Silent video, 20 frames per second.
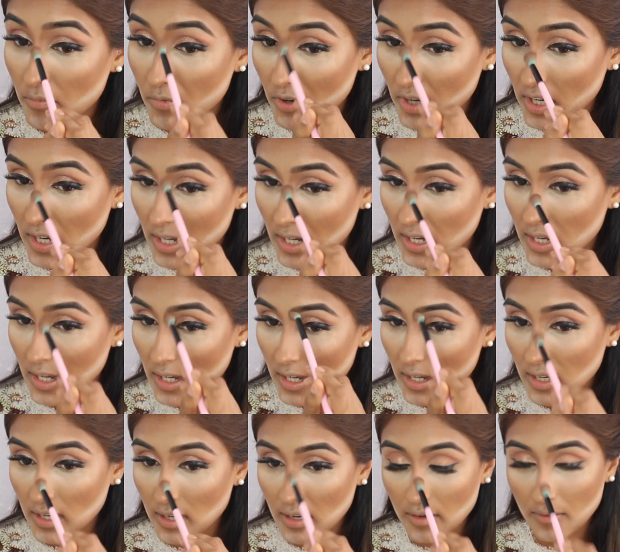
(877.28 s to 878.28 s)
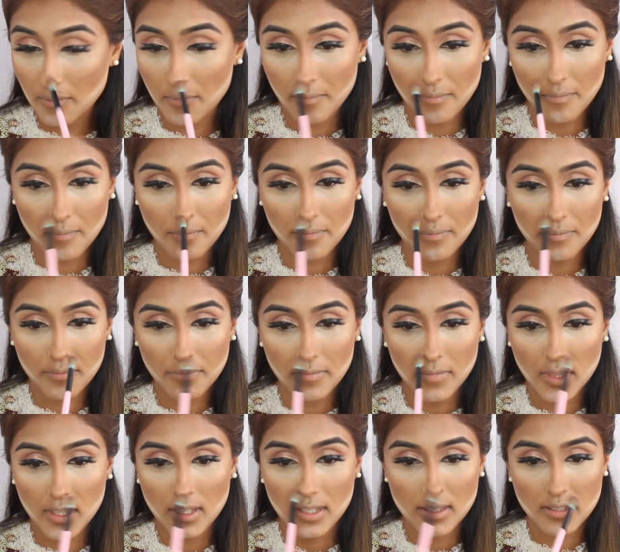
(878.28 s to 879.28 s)
bring it in,
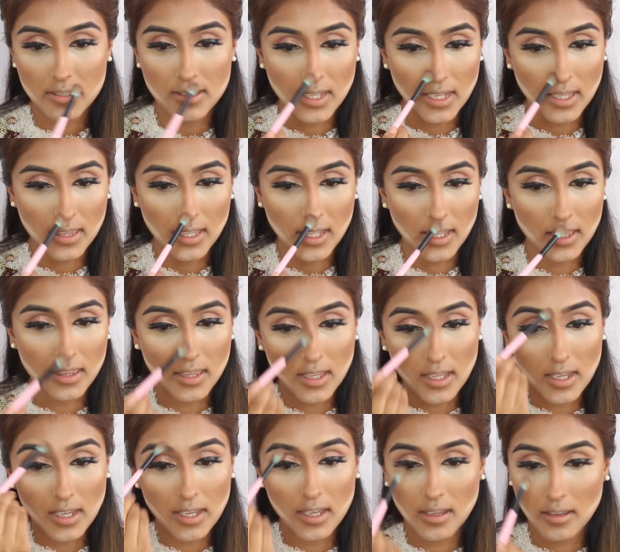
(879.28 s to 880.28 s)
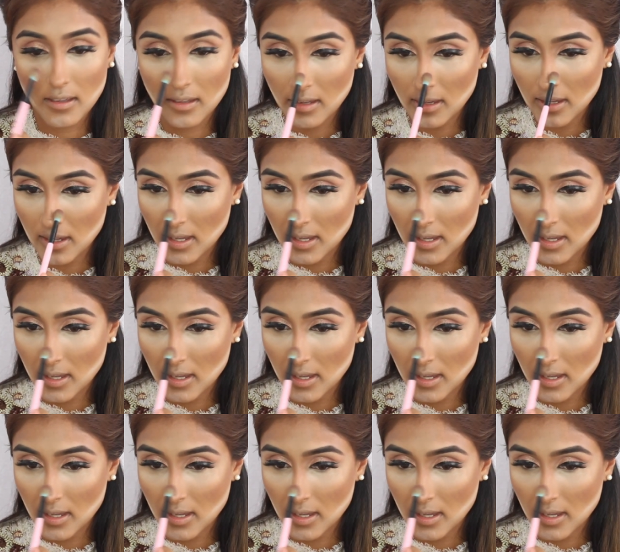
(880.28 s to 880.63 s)
set that there,